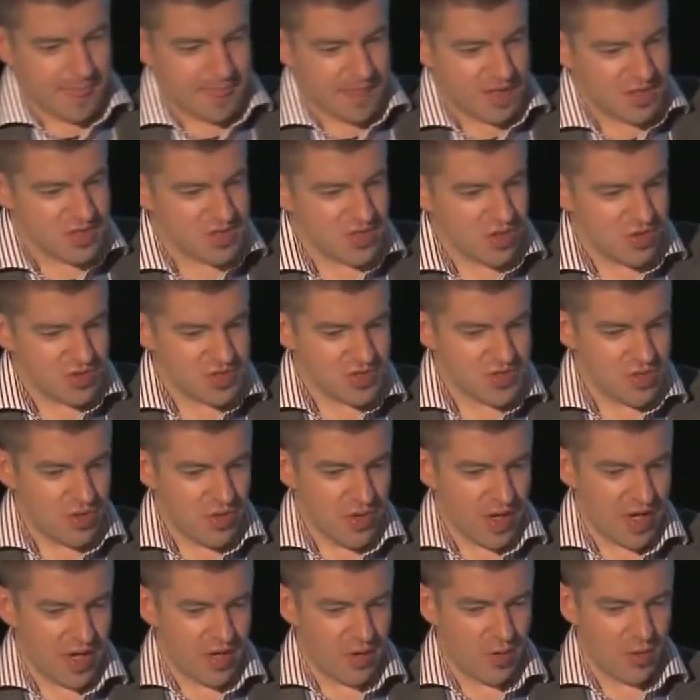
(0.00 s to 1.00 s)
There's
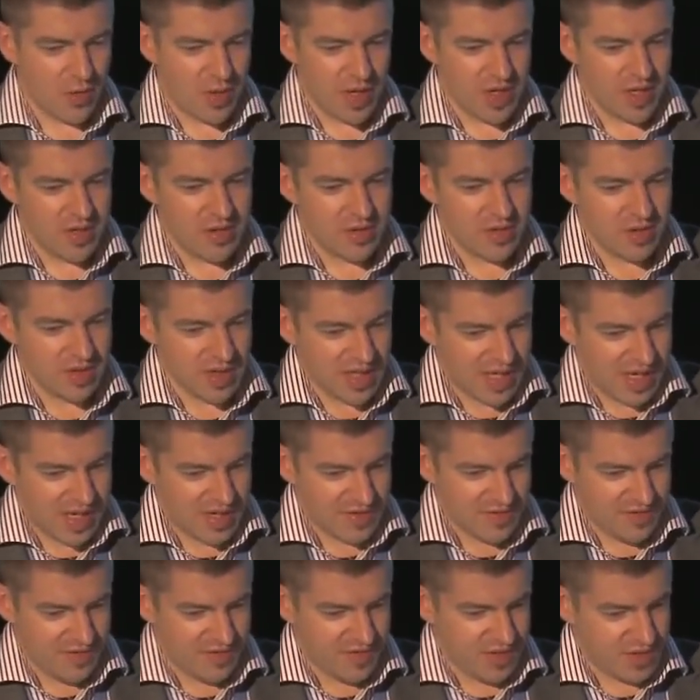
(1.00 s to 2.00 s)
also a wake on
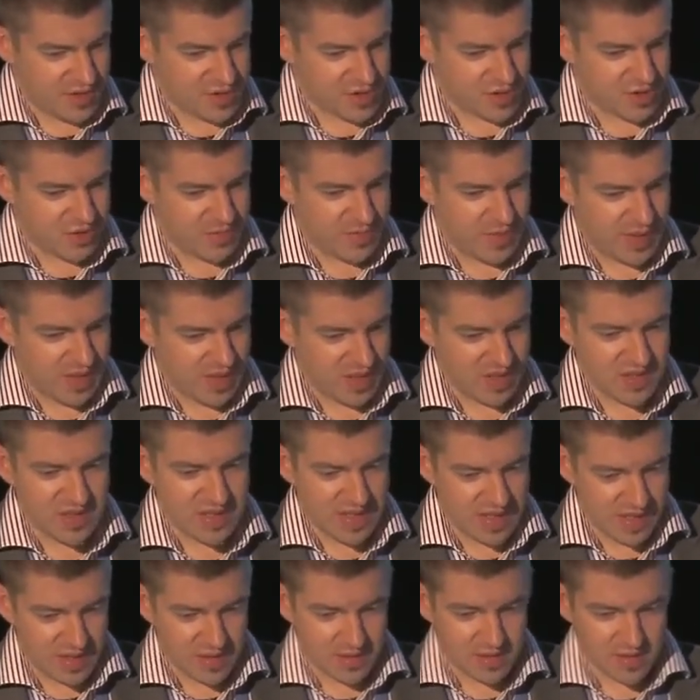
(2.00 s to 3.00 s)
LAN feature built
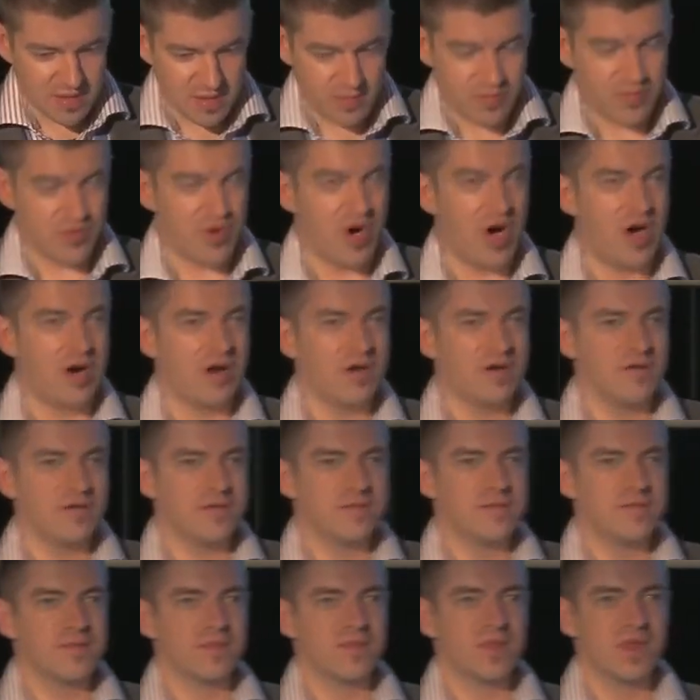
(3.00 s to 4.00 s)
in the product.
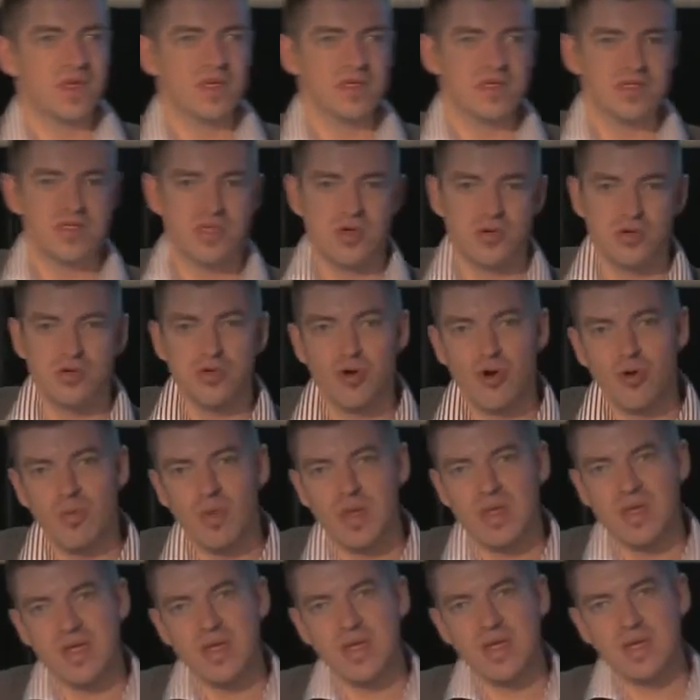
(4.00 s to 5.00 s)
So
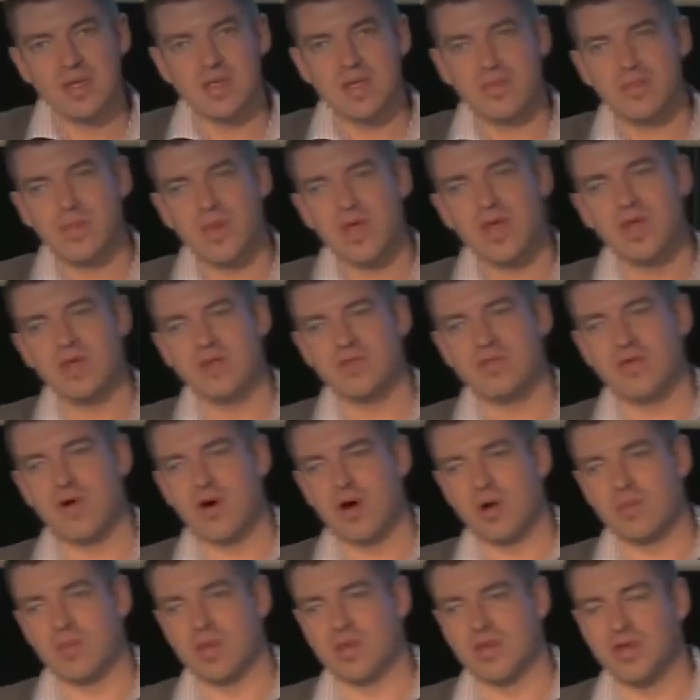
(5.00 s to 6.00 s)
normally in a big
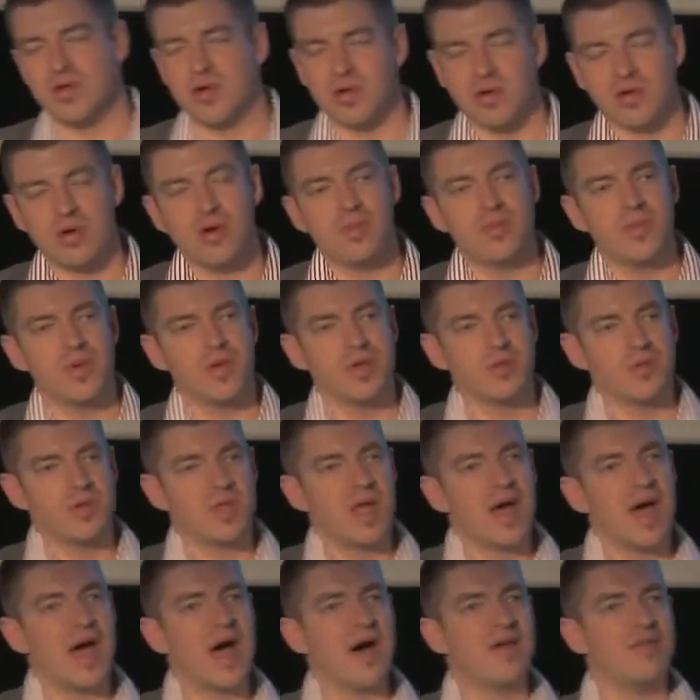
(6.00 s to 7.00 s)
environment, your company
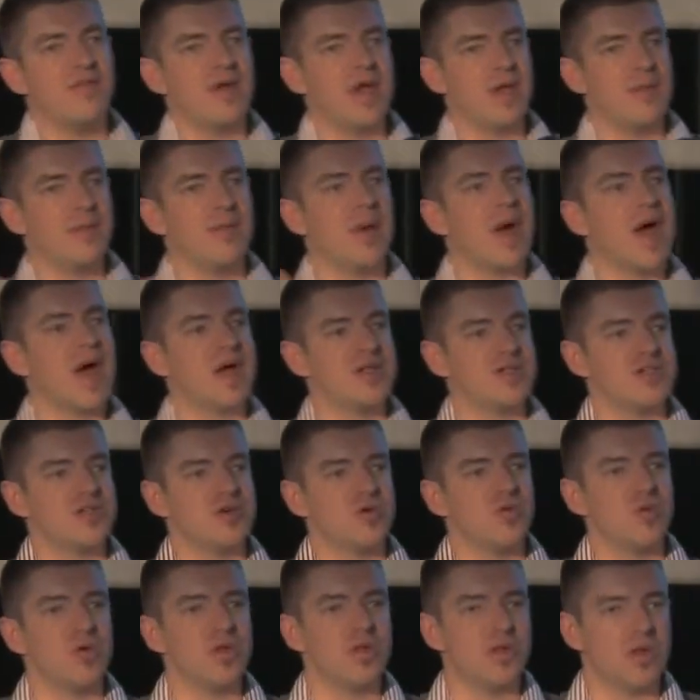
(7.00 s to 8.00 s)
would have a
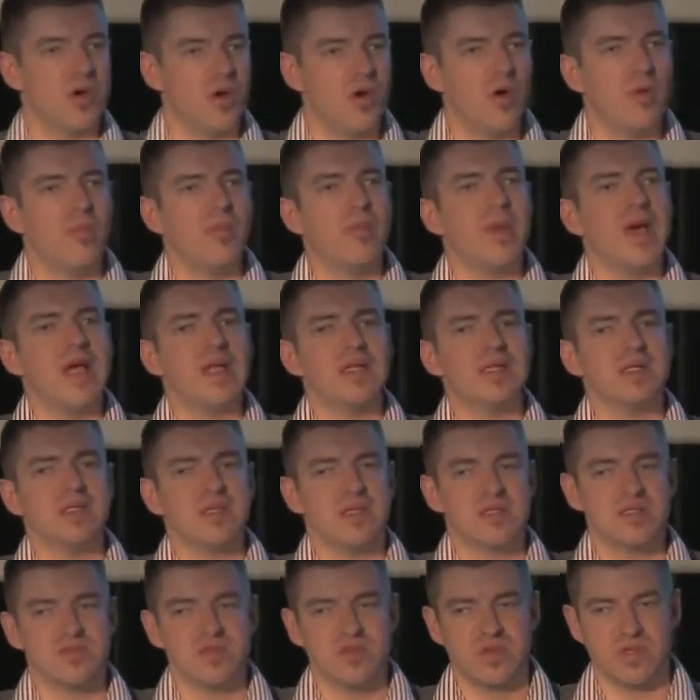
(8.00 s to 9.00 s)
patching window or
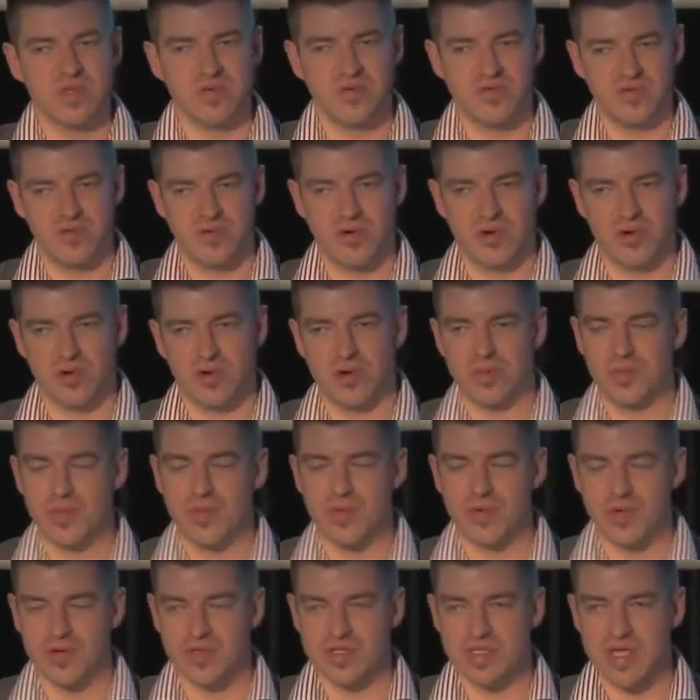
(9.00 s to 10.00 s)
maintenance window for your
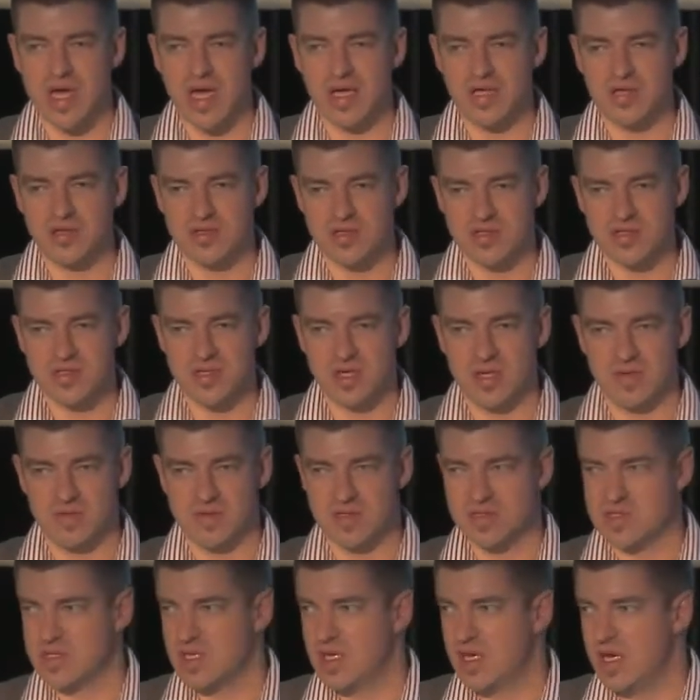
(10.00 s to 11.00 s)
computers and your
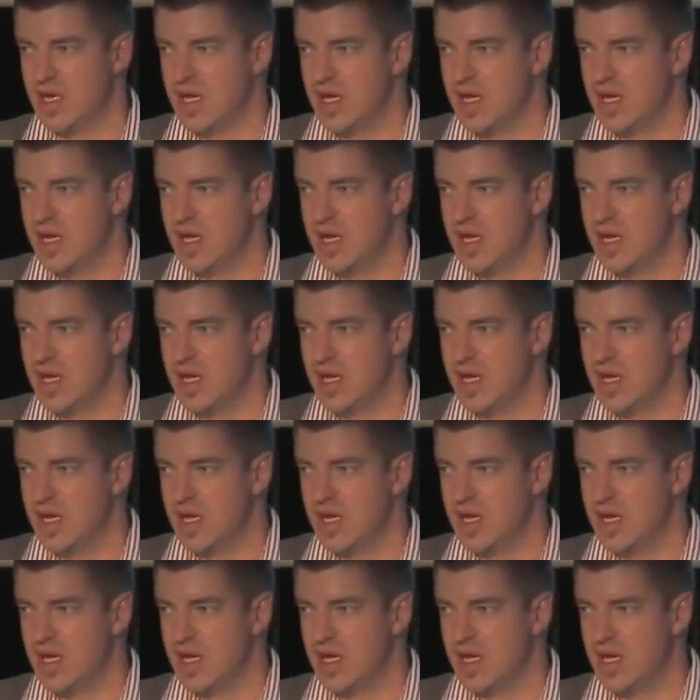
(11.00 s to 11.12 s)
servers.